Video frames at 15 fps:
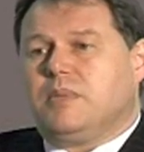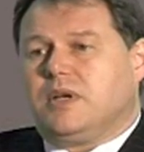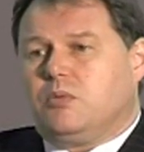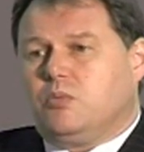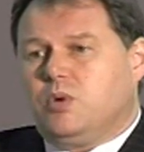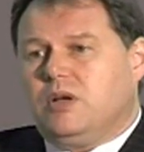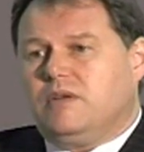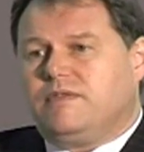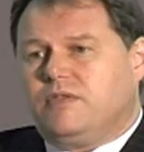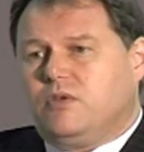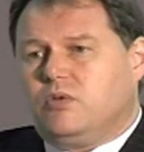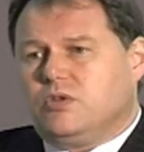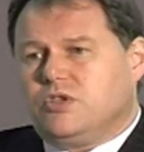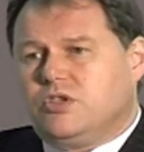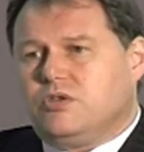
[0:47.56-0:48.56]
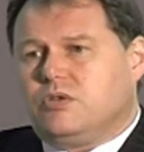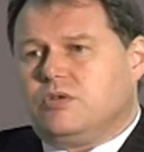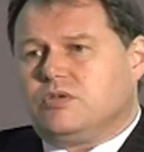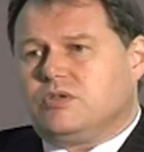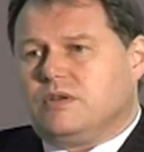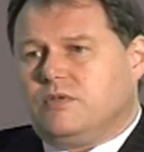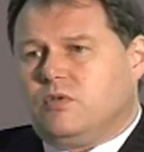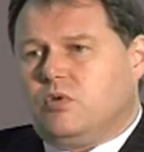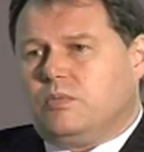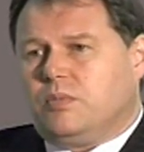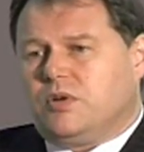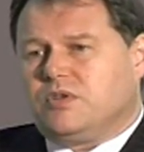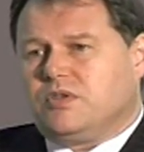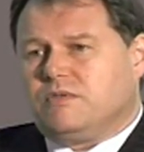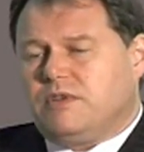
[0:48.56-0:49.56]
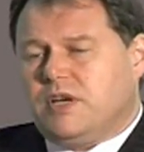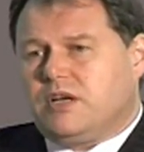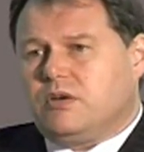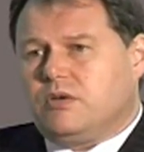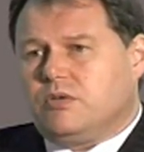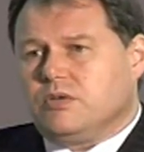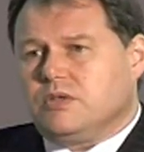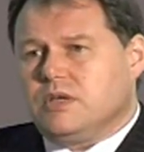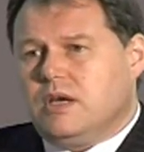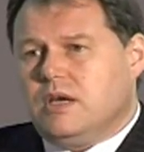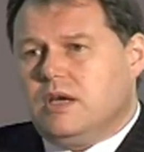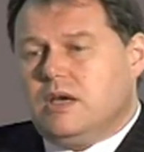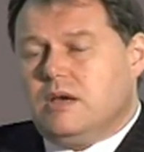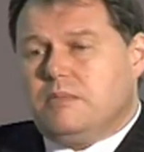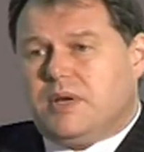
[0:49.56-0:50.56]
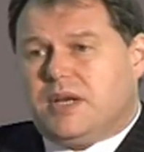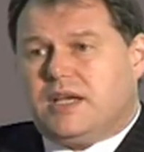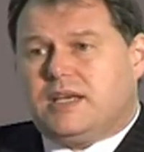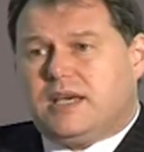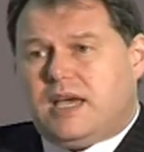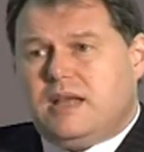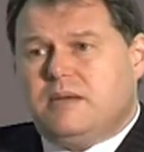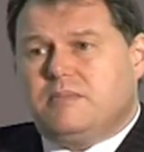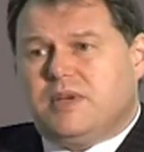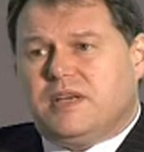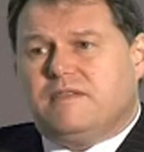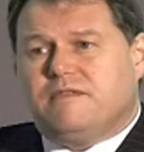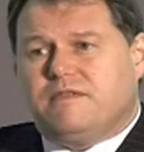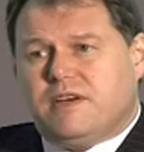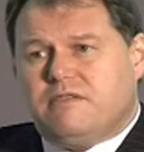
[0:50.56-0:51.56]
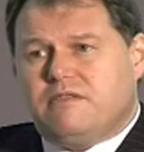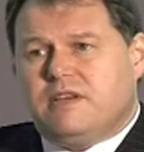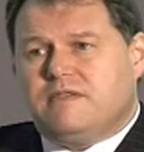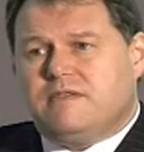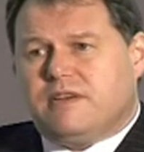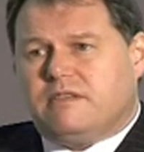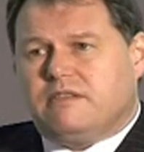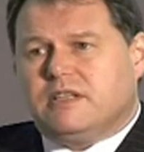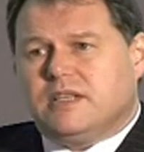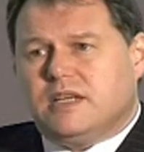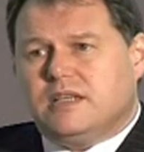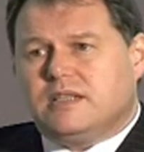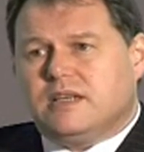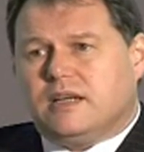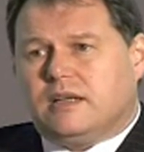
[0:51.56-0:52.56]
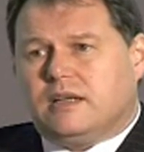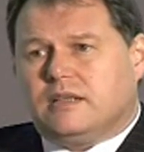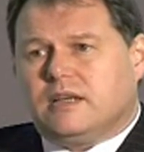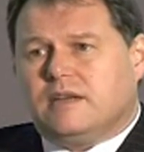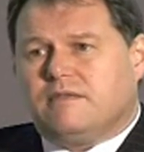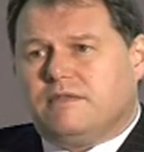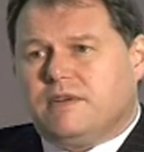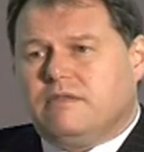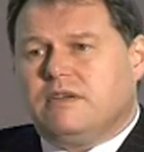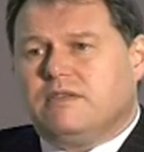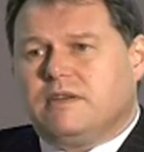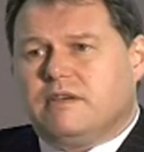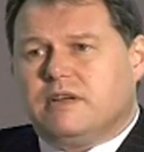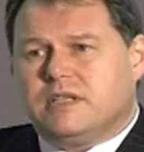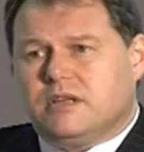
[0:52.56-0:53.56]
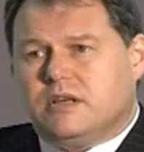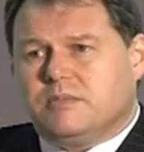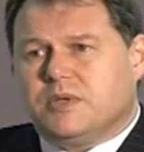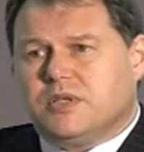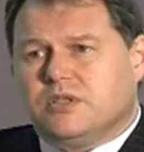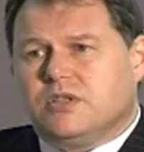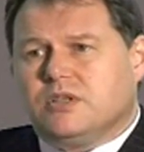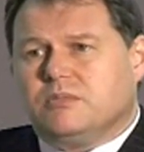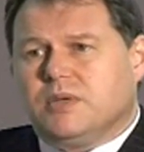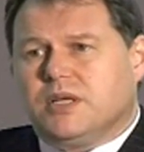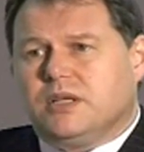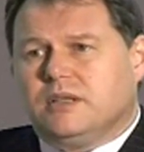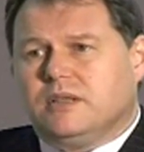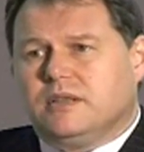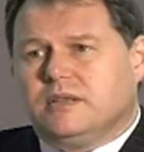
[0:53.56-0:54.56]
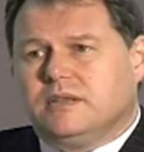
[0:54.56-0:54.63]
but it will fall short of all books and records. But it can be very, very detailed and very, very time consuming.